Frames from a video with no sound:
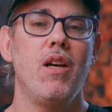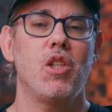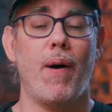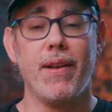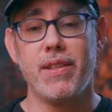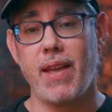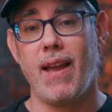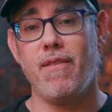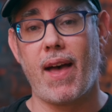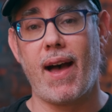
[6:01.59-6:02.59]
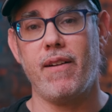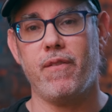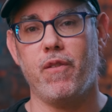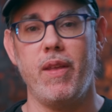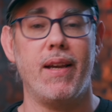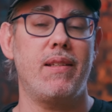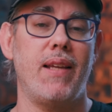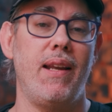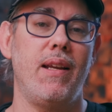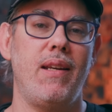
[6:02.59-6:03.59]
so I'll save that for the
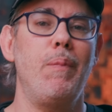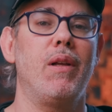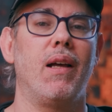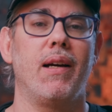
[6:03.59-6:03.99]
extended Nebula